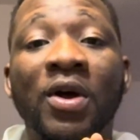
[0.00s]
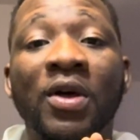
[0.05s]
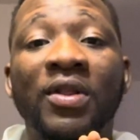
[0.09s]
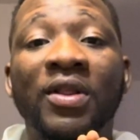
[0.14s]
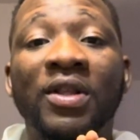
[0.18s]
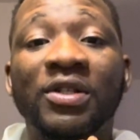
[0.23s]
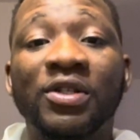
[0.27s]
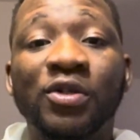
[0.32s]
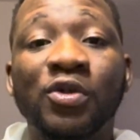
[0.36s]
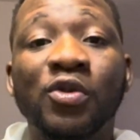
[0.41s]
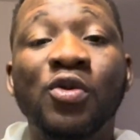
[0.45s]

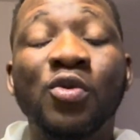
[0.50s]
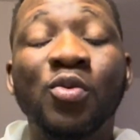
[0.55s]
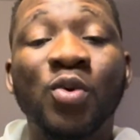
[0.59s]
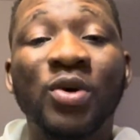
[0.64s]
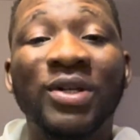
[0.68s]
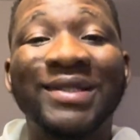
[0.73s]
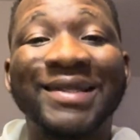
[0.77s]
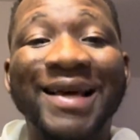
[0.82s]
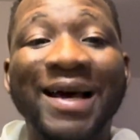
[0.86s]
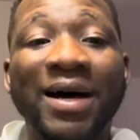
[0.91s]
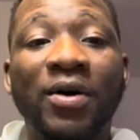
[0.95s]
the school
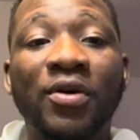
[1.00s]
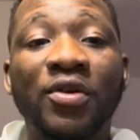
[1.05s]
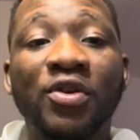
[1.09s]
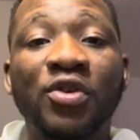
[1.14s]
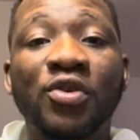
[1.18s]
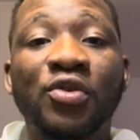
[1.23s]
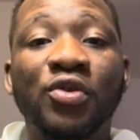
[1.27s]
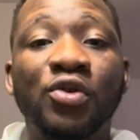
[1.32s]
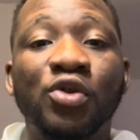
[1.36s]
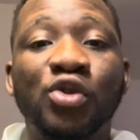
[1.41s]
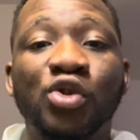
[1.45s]
will tell
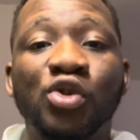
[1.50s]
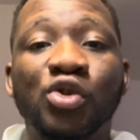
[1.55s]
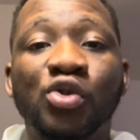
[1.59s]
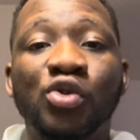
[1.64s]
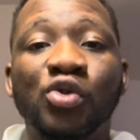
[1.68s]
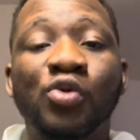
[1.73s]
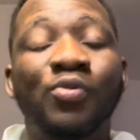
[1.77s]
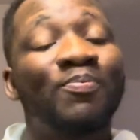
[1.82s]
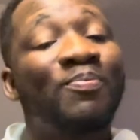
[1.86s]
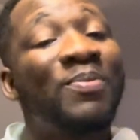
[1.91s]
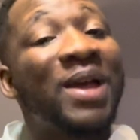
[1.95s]
you
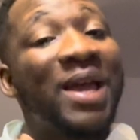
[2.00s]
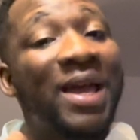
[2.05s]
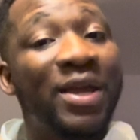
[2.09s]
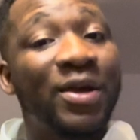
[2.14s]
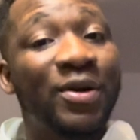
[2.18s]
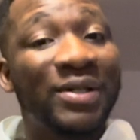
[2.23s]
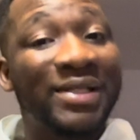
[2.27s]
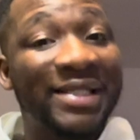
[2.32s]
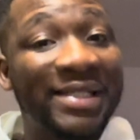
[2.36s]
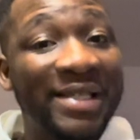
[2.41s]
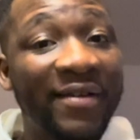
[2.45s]
to pay
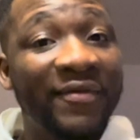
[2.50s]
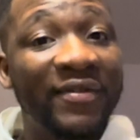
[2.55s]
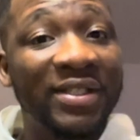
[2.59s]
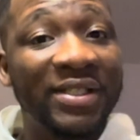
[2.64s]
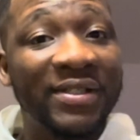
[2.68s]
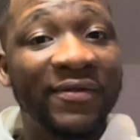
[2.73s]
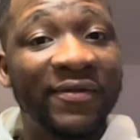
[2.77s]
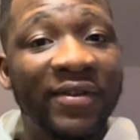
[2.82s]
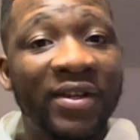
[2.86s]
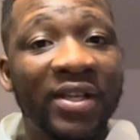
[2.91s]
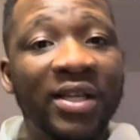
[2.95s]
your
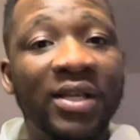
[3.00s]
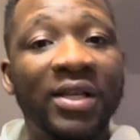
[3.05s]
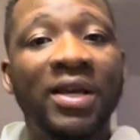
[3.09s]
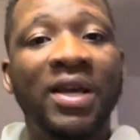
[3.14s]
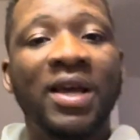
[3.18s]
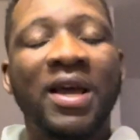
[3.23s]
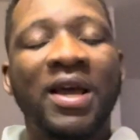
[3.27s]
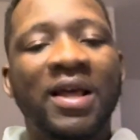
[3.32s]
service fee.